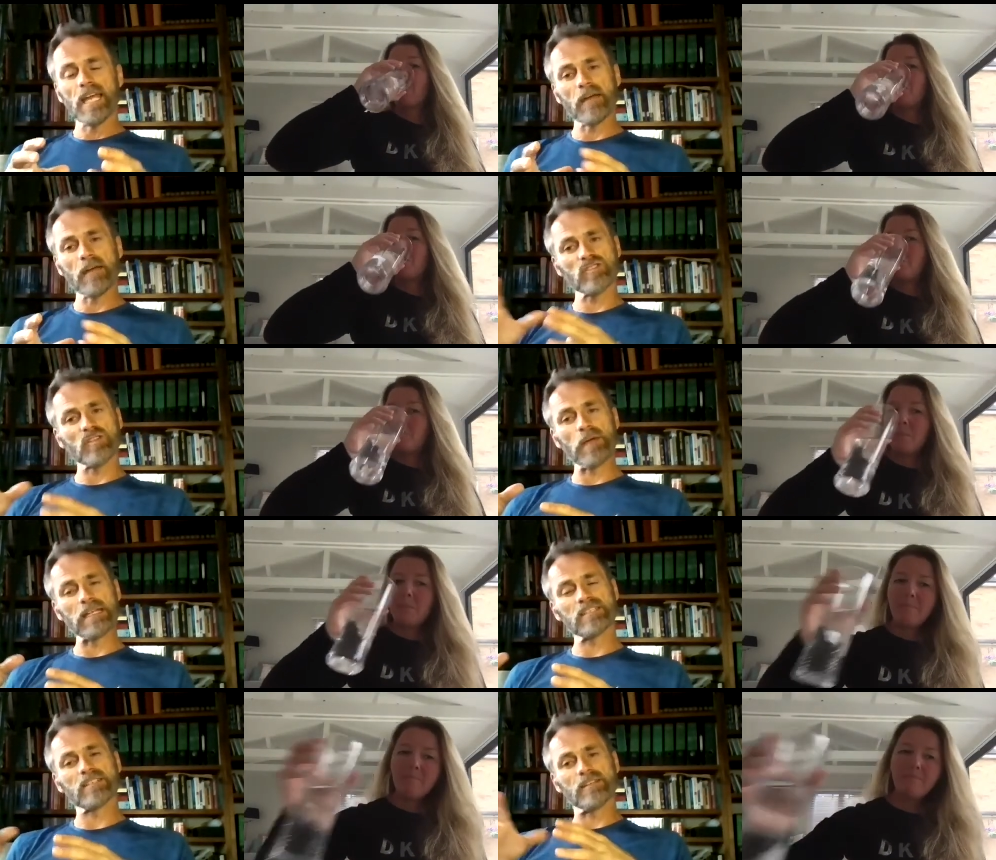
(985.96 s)
Speaker 1: it was the
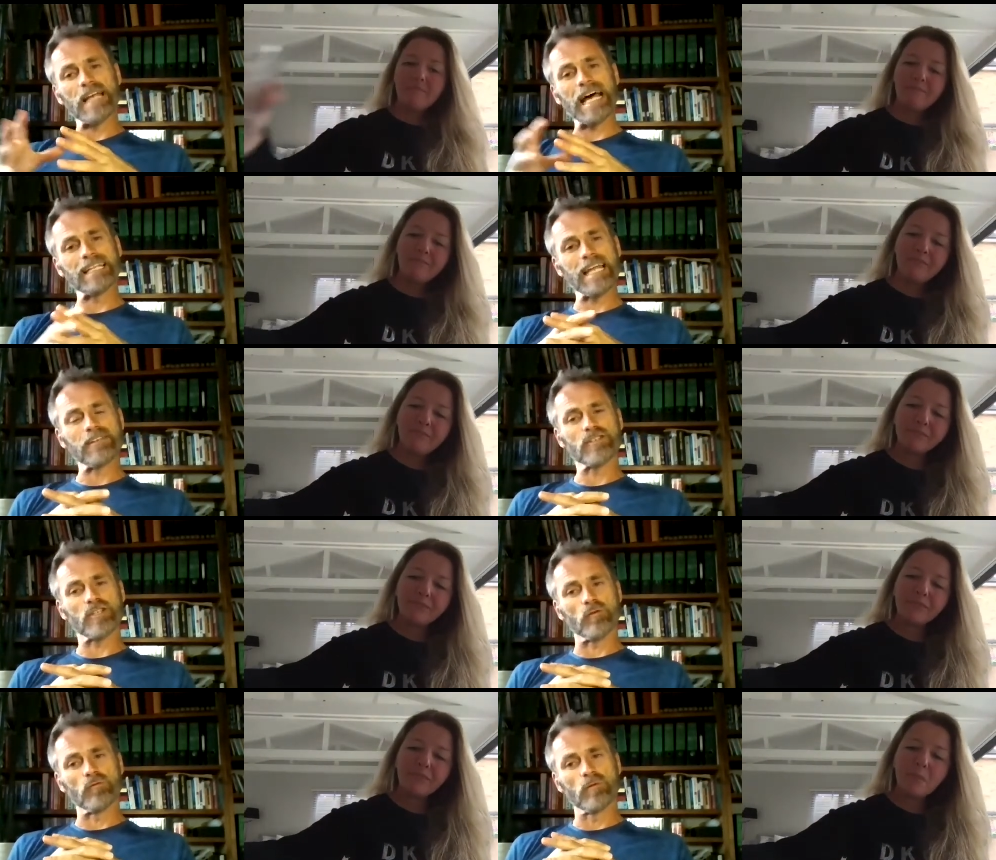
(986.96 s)
bits that that led
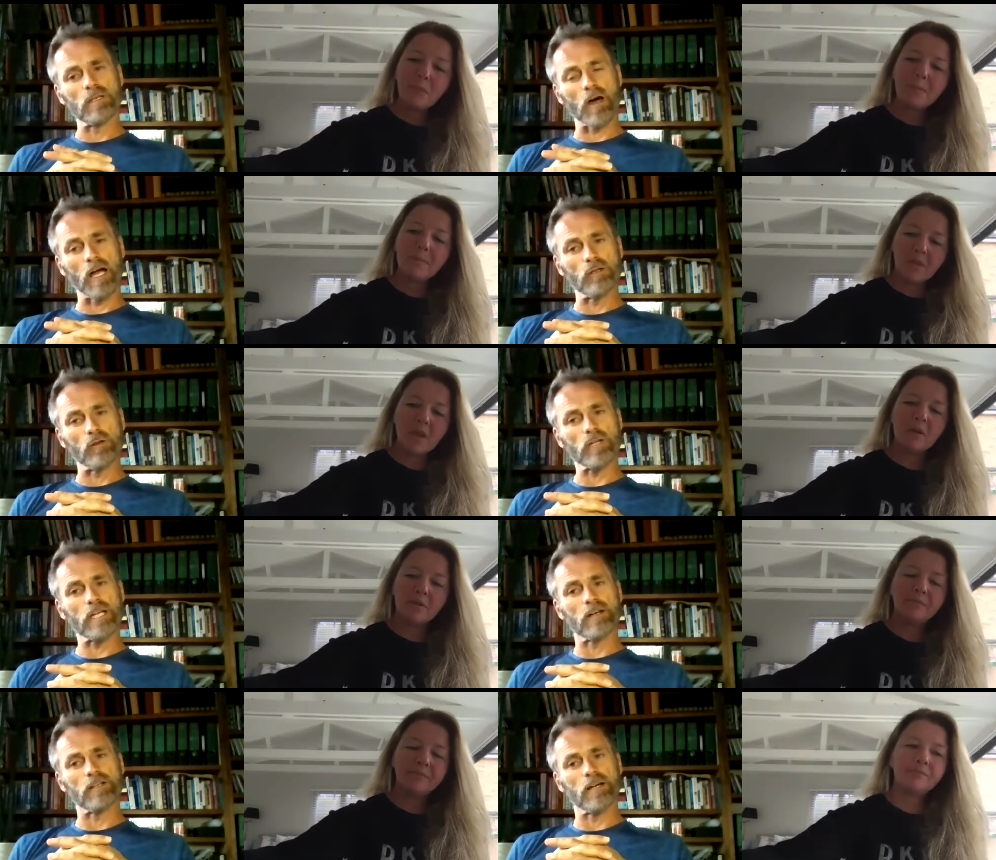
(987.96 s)
to like looking
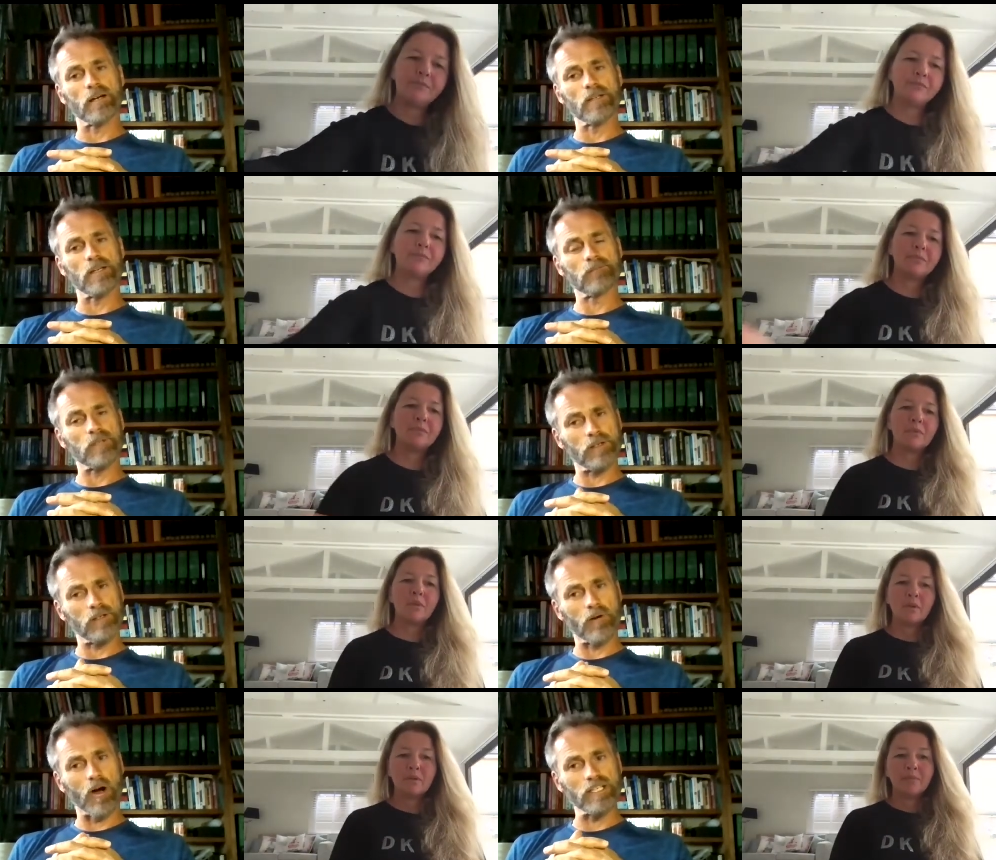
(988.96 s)
at your your you know,
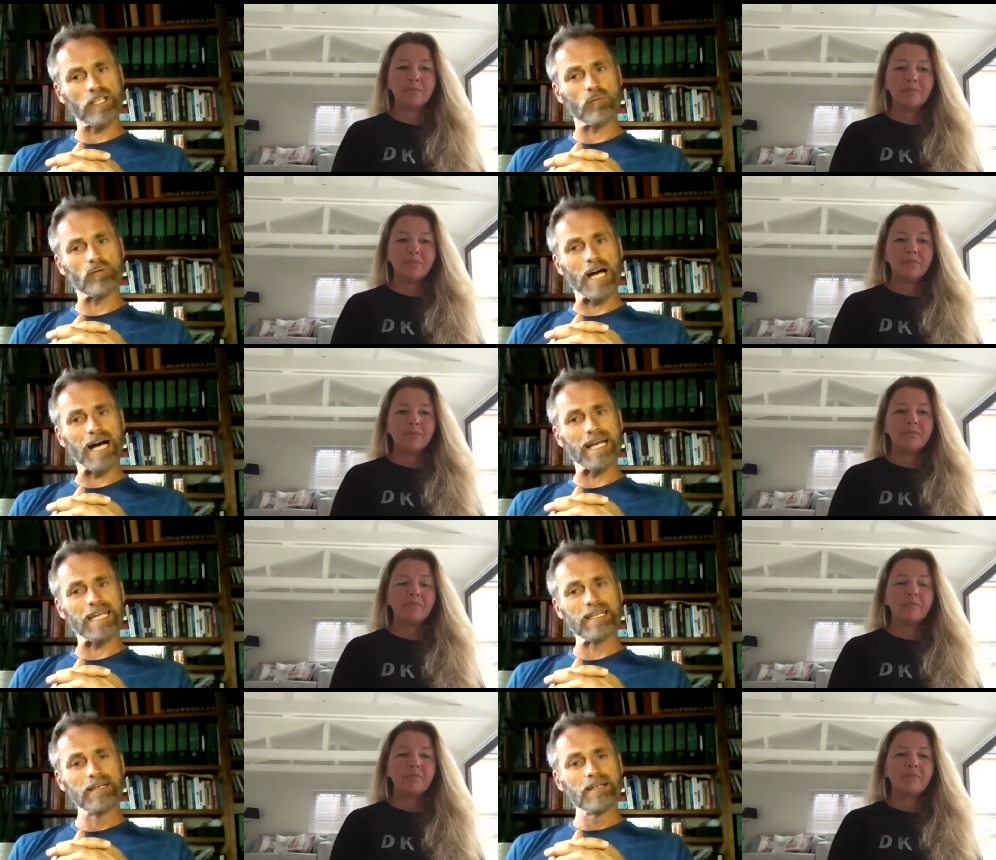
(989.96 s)
your ideal
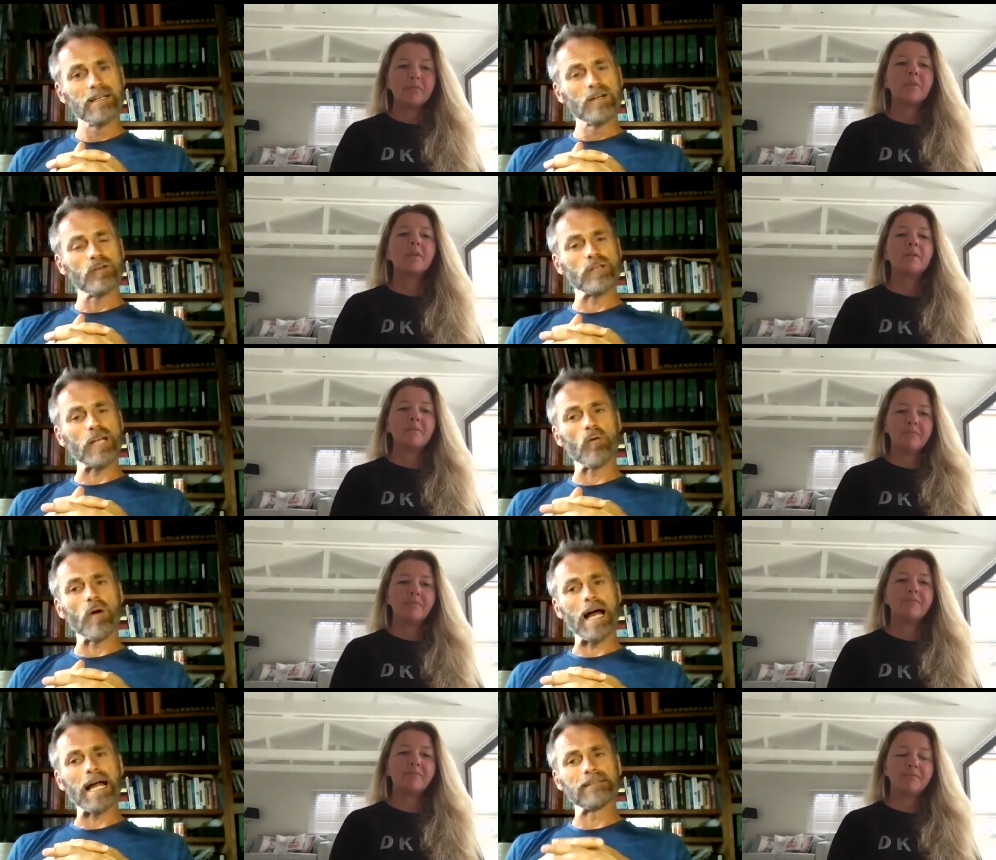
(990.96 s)
day you know
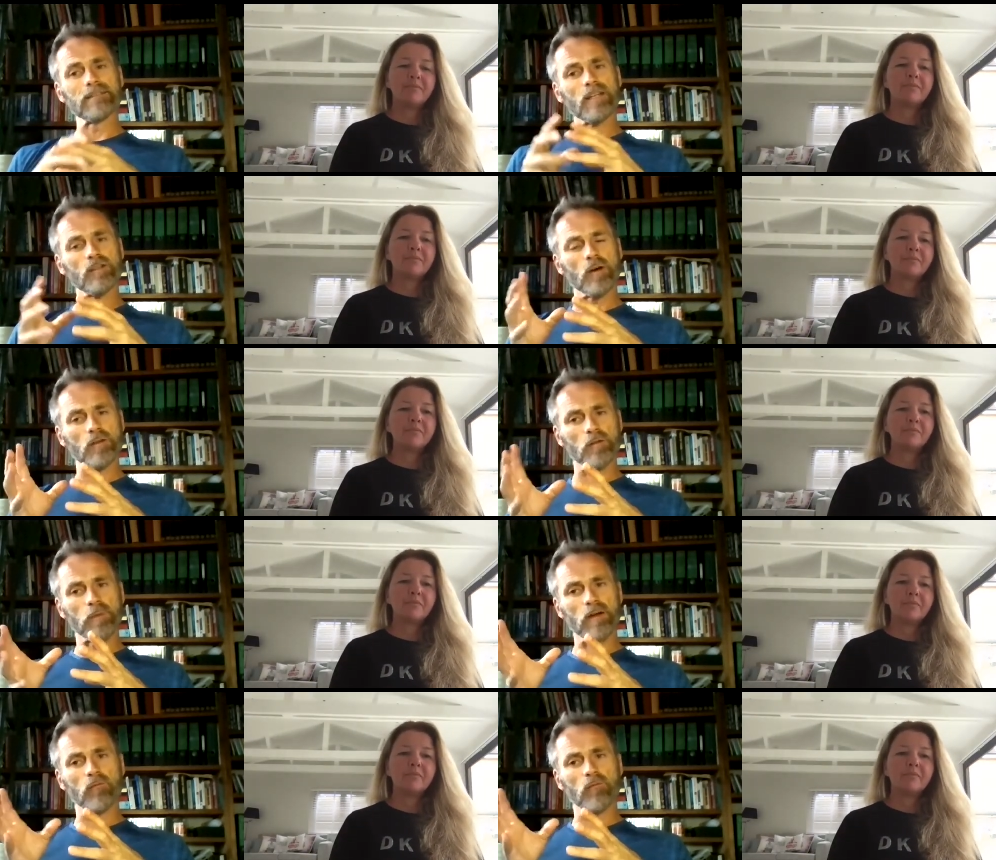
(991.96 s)
and the, the bit of